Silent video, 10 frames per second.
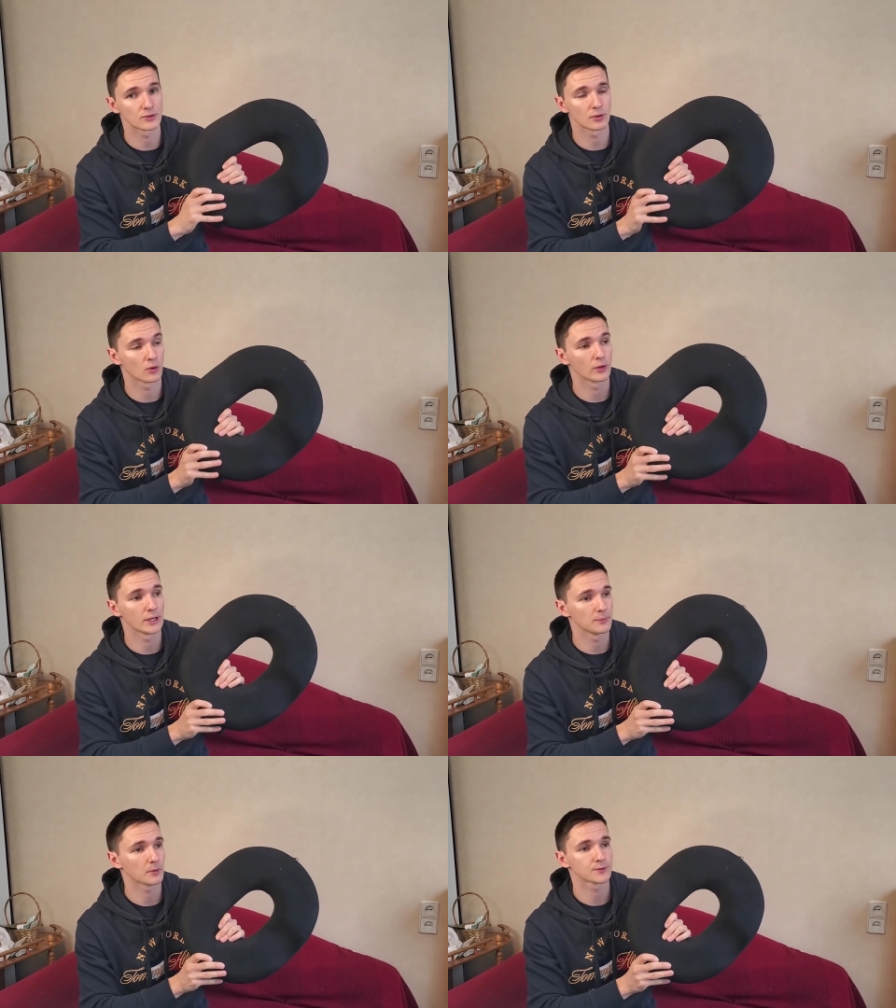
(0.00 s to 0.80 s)
or
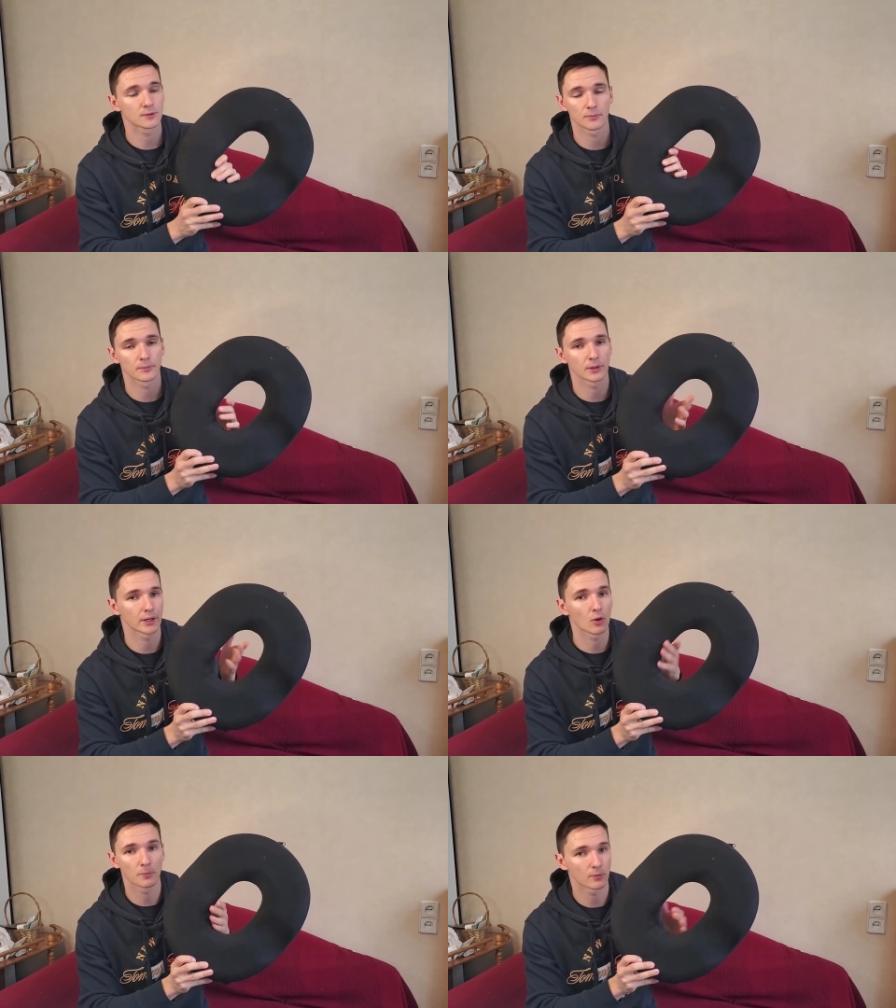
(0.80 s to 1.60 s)
any post op
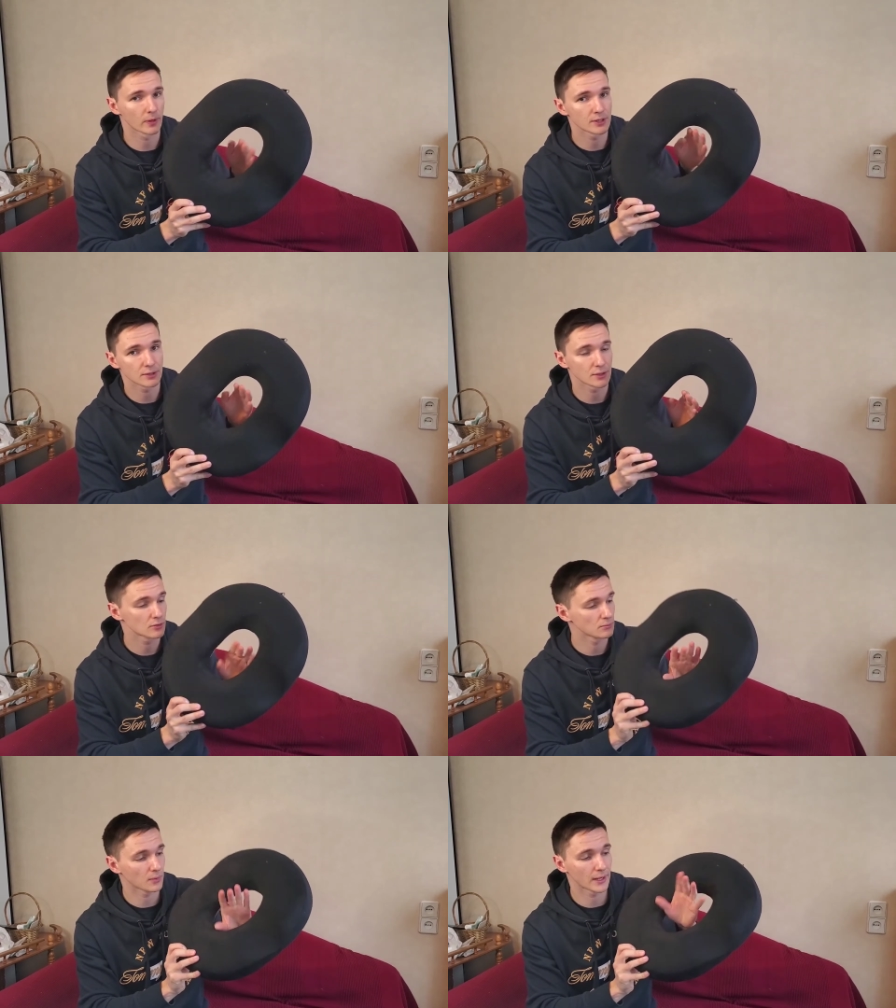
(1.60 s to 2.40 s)
like operation that
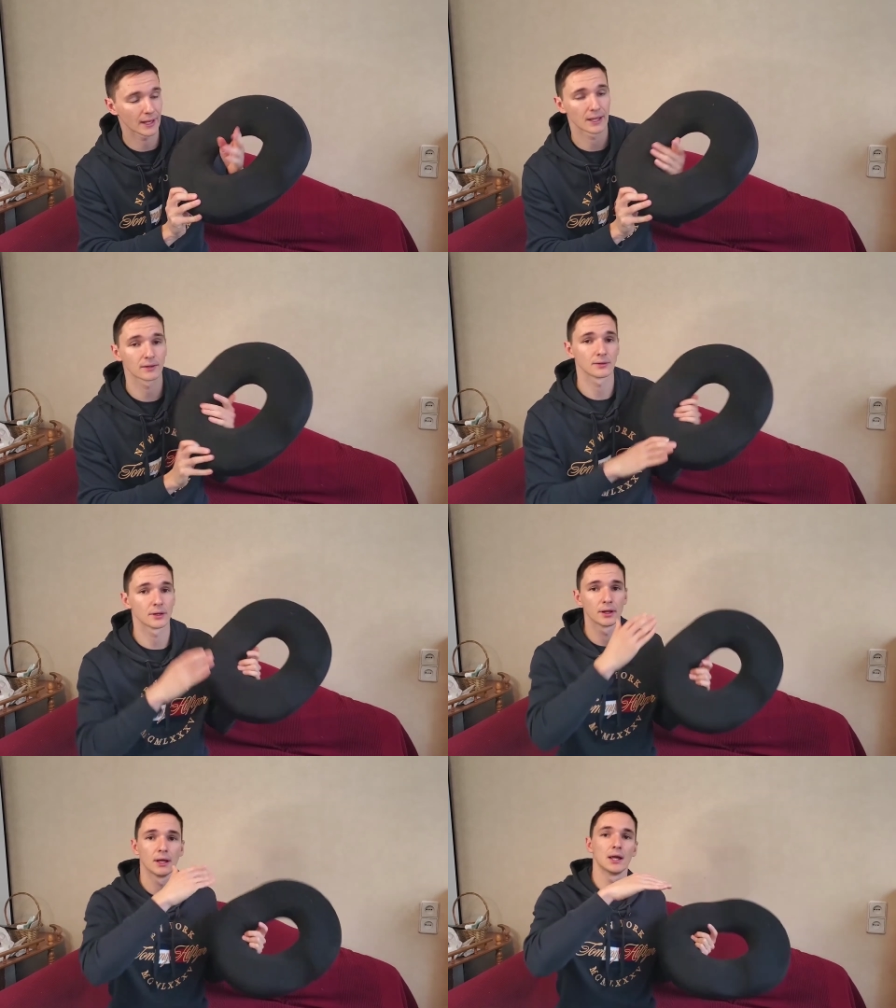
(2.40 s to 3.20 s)
you might have in the